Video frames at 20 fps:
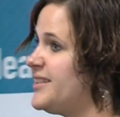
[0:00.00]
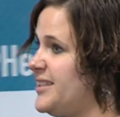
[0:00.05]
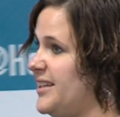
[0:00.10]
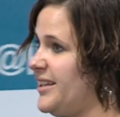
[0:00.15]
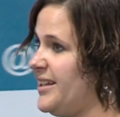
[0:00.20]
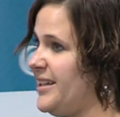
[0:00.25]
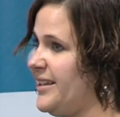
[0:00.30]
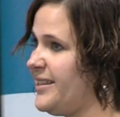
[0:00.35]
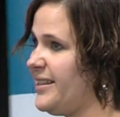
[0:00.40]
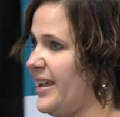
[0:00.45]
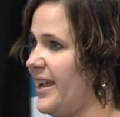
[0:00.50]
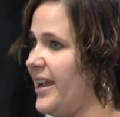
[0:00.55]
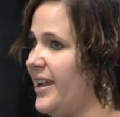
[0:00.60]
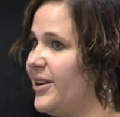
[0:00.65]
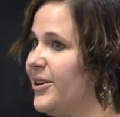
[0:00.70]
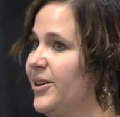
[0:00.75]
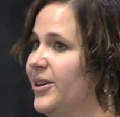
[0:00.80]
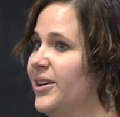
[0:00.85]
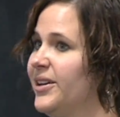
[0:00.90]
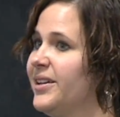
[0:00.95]
CD
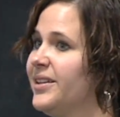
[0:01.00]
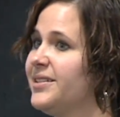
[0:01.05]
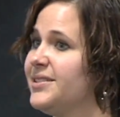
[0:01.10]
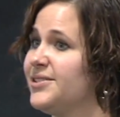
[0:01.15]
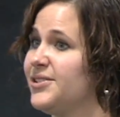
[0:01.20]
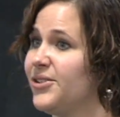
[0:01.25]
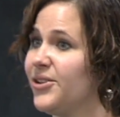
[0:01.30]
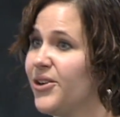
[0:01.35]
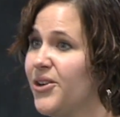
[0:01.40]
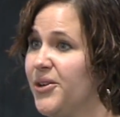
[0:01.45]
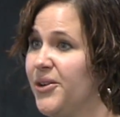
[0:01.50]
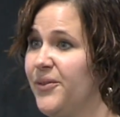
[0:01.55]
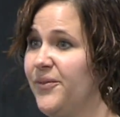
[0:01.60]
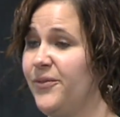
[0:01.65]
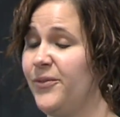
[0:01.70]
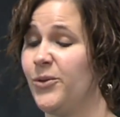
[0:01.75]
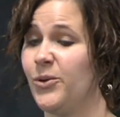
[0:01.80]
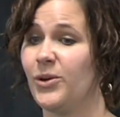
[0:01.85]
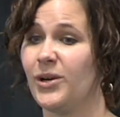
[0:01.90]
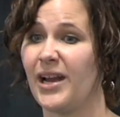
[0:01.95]
thing took
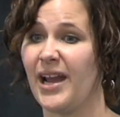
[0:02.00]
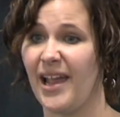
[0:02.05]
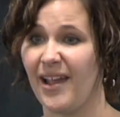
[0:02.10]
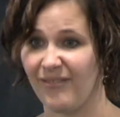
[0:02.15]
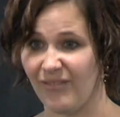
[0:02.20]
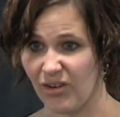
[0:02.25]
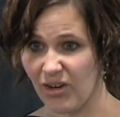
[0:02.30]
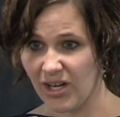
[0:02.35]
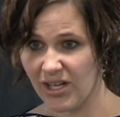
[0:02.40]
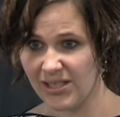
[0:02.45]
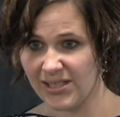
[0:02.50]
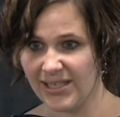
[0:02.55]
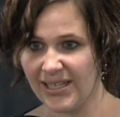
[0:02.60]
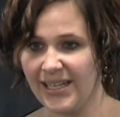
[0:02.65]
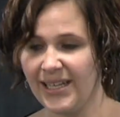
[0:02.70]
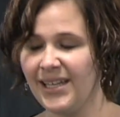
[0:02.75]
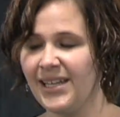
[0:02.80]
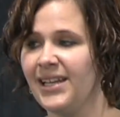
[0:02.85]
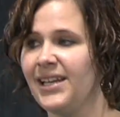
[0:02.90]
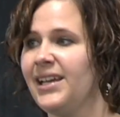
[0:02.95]
forever.
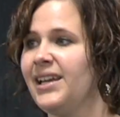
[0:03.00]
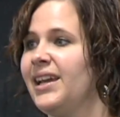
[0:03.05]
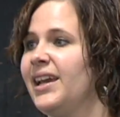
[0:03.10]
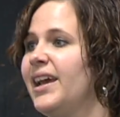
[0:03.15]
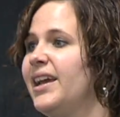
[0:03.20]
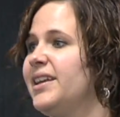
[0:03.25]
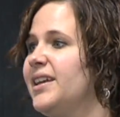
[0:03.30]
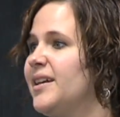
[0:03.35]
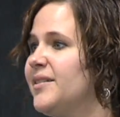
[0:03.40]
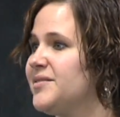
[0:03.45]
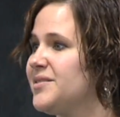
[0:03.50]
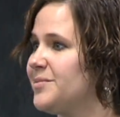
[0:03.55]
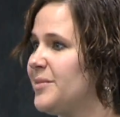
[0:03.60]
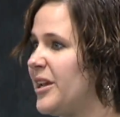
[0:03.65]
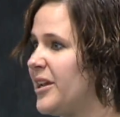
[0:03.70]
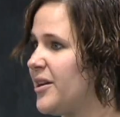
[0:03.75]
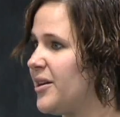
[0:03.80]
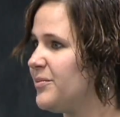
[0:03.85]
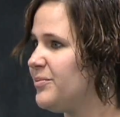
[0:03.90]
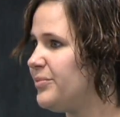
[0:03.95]
And you have to
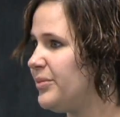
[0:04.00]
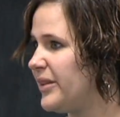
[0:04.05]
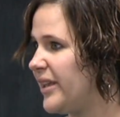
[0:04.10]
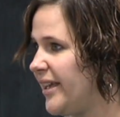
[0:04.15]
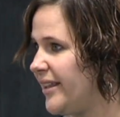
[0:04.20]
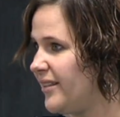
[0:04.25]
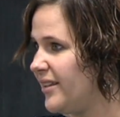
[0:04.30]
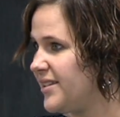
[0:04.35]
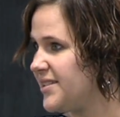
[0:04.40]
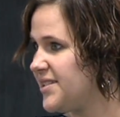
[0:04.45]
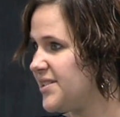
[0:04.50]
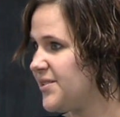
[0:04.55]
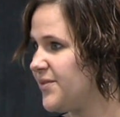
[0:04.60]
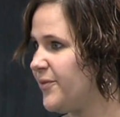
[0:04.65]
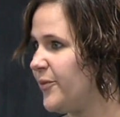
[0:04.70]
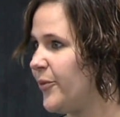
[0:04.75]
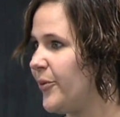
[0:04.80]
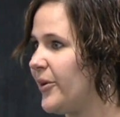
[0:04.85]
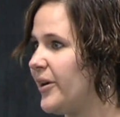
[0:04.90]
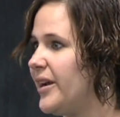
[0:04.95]
make a playlist
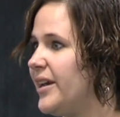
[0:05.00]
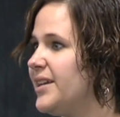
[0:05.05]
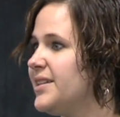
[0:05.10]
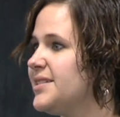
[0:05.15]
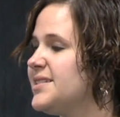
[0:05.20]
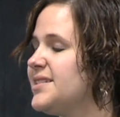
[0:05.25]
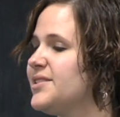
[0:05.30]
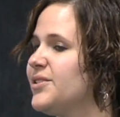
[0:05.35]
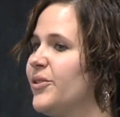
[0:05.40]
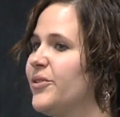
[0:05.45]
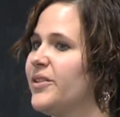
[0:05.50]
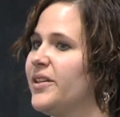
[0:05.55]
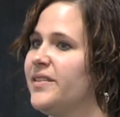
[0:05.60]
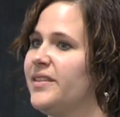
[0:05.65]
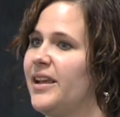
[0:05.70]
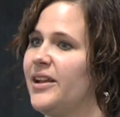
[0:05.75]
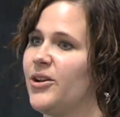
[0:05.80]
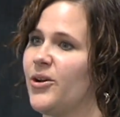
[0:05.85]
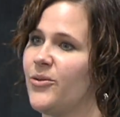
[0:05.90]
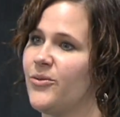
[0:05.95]
for it so that
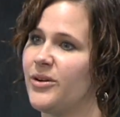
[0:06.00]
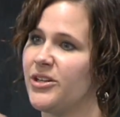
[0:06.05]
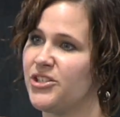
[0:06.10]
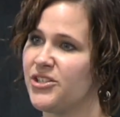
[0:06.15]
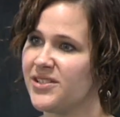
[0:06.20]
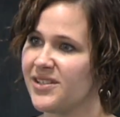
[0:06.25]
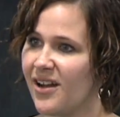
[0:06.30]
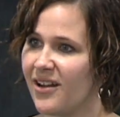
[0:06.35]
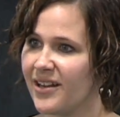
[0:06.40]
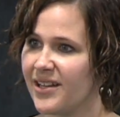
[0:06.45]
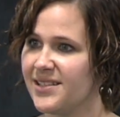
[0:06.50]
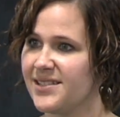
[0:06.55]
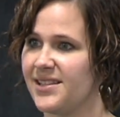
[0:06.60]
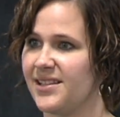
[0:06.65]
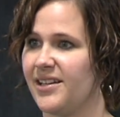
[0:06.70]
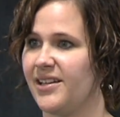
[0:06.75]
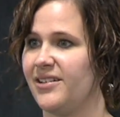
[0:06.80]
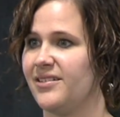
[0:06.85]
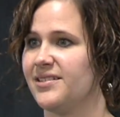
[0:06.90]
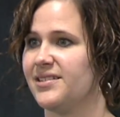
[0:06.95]
they know which song is
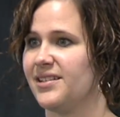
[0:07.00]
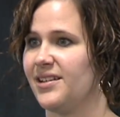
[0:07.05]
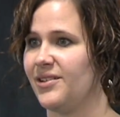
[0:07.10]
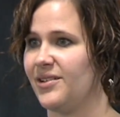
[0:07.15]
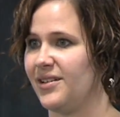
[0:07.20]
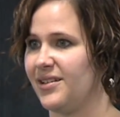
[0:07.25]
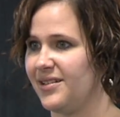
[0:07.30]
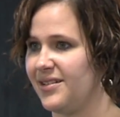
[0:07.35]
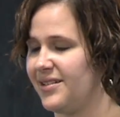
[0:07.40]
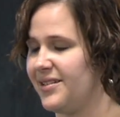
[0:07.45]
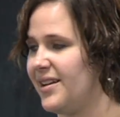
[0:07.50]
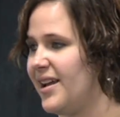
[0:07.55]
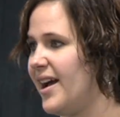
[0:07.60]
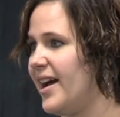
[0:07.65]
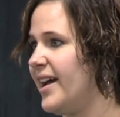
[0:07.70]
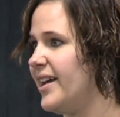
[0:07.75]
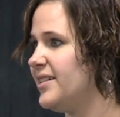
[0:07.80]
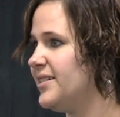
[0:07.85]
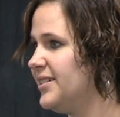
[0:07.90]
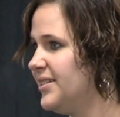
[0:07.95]
theirs and
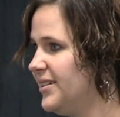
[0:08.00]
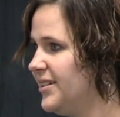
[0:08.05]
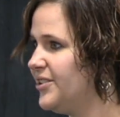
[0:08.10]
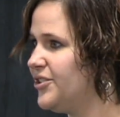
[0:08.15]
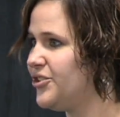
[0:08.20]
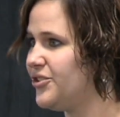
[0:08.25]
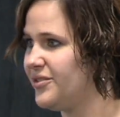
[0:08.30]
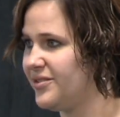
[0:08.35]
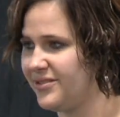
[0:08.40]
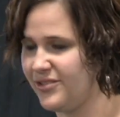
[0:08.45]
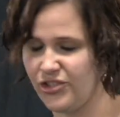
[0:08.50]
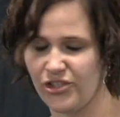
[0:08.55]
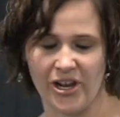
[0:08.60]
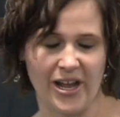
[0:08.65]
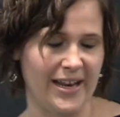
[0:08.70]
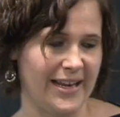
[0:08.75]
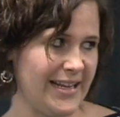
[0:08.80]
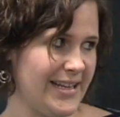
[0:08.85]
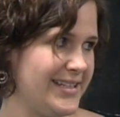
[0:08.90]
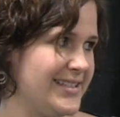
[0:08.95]
not
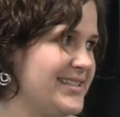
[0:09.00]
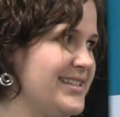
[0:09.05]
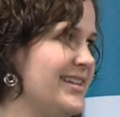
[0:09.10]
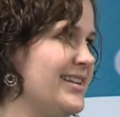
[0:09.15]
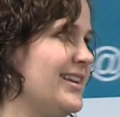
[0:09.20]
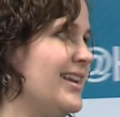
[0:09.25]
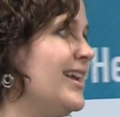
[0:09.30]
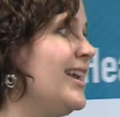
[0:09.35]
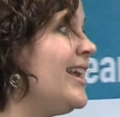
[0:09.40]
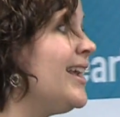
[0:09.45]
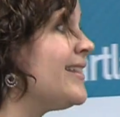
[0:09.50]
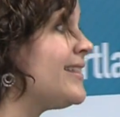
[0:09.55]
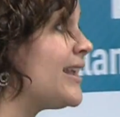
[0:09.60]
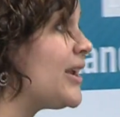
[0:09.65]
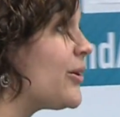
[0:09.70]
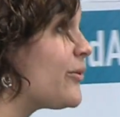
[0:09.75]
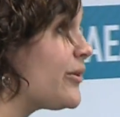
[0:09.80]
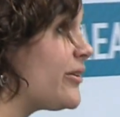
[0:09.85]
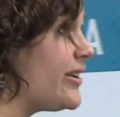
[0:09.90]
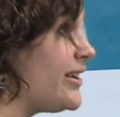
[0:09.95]
Johnny's. And they
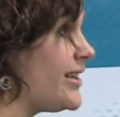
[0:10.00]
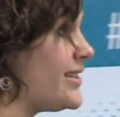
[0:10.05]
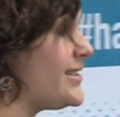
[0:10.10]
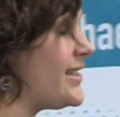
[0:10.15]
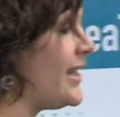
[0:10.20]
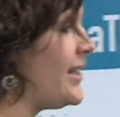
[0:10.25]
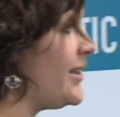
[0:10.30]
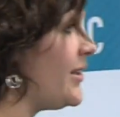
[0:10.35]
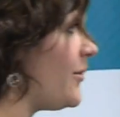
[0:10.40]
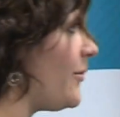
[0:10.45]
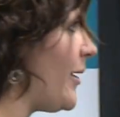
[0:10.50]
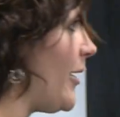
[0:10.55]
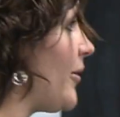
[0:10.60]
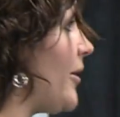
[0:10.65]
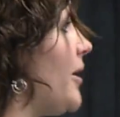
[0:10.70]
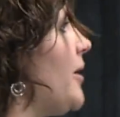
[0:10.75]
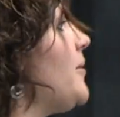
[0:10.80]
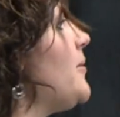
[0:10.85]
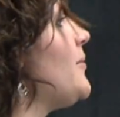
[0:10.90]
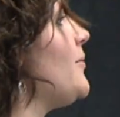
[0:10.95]
get really excited about
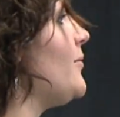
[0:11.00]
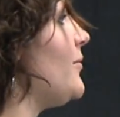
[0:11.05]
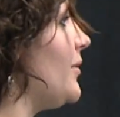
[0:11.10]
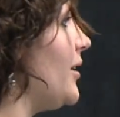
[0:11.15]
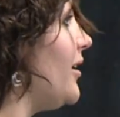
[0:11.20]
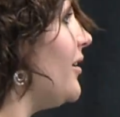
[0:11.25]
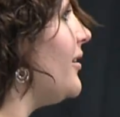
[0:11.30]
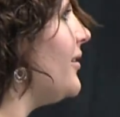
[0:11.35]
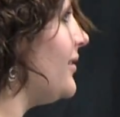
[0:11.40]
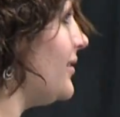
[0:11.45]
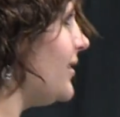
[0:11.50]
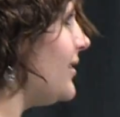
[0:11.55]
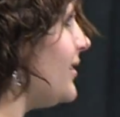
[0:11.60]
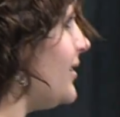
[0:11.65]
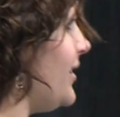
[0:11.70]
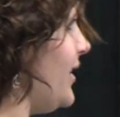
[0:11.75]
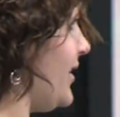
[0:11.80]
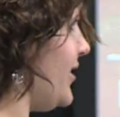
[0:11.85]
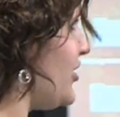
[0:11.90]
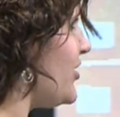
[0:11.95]
it. Well,
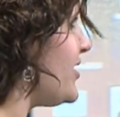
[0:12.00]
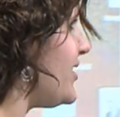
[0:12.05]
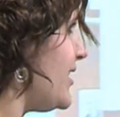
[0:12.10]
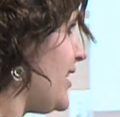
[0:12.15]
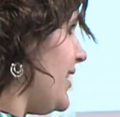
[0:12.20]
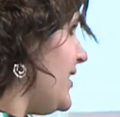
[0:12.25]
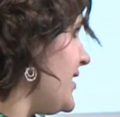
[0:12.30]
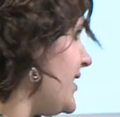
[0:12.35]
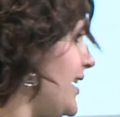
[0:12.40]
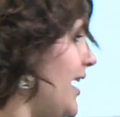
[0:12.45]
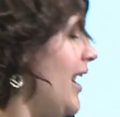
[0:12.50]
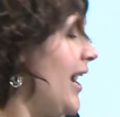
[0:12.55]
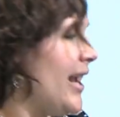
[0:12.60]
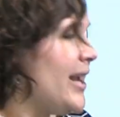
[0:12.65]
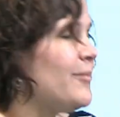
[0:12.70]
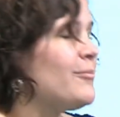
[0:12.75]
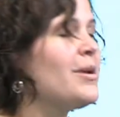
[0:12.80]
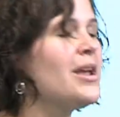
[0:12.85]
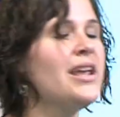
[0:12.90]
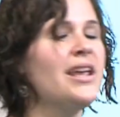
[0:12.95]
it just takes
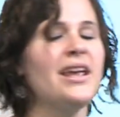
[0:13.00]
time.